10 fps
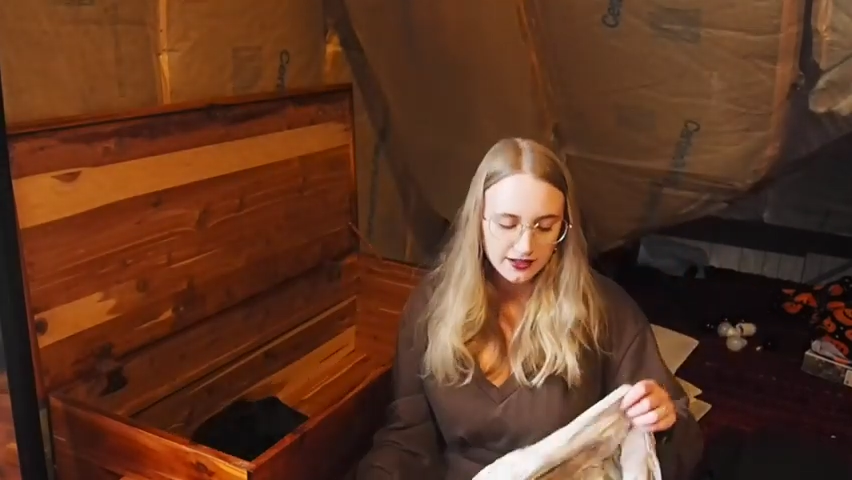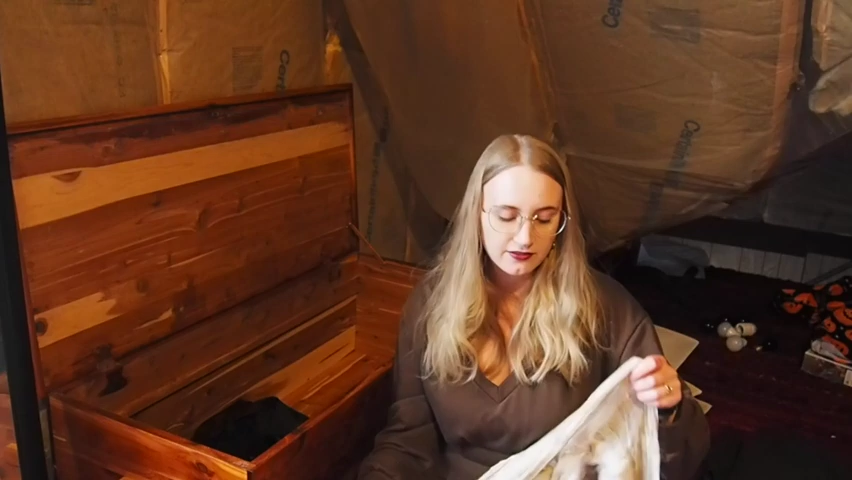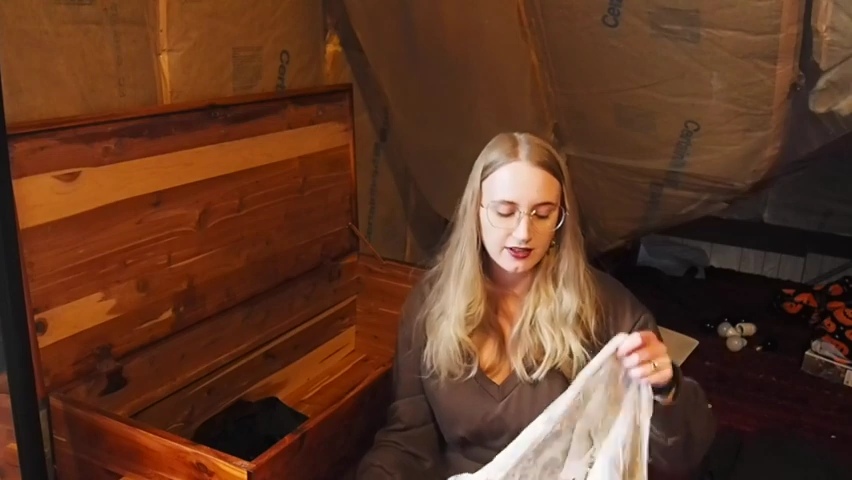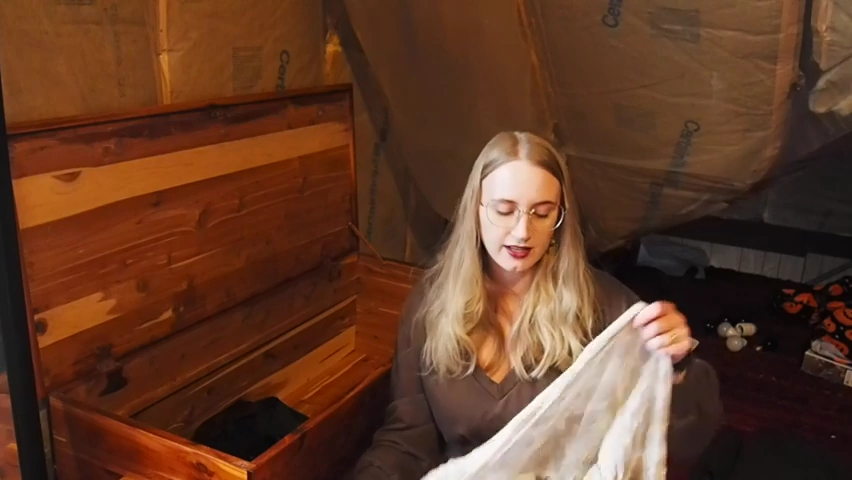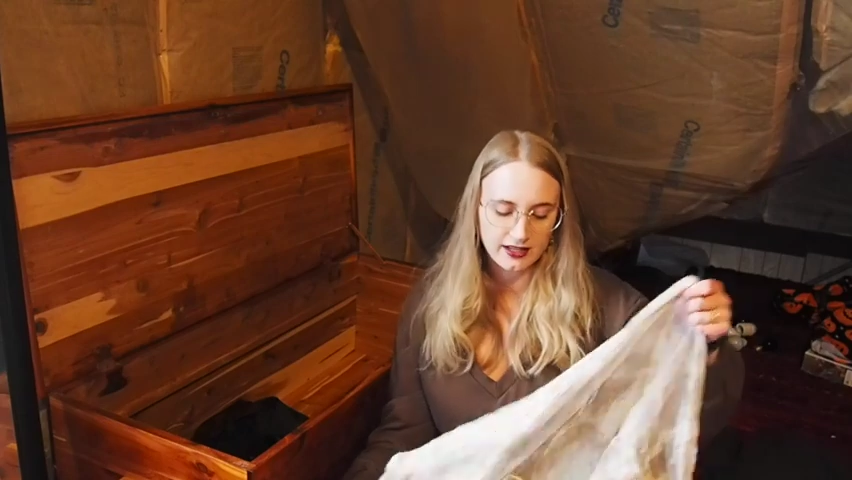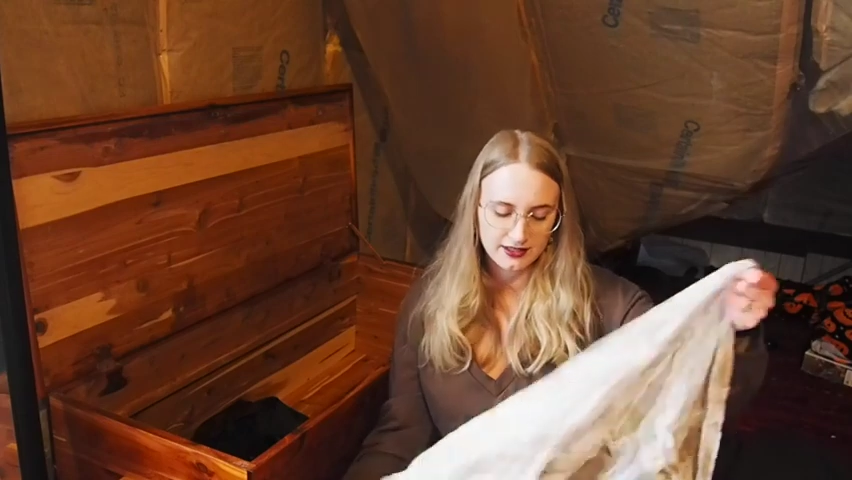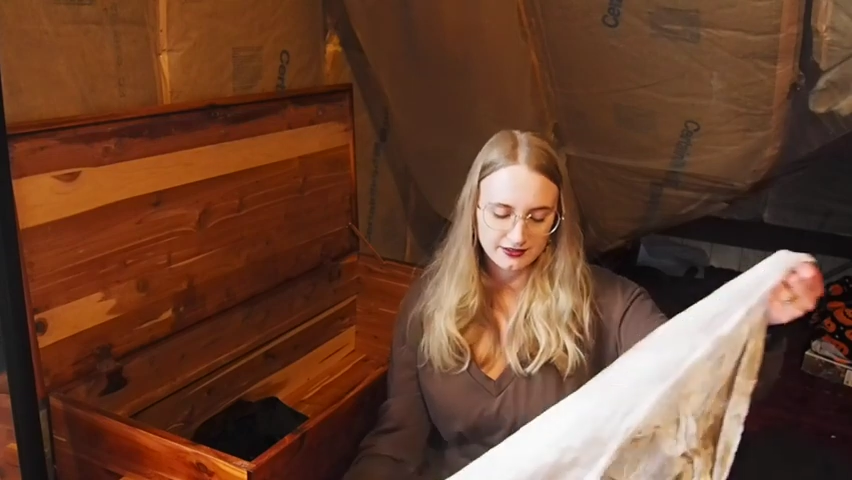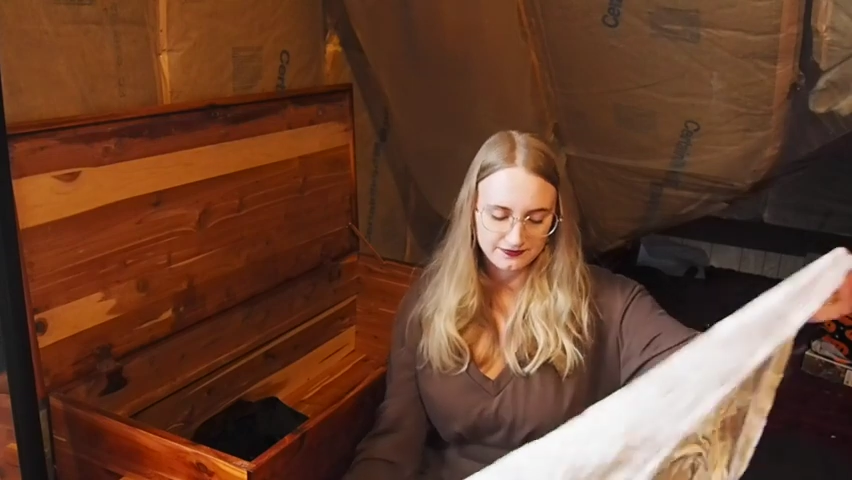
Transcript: of like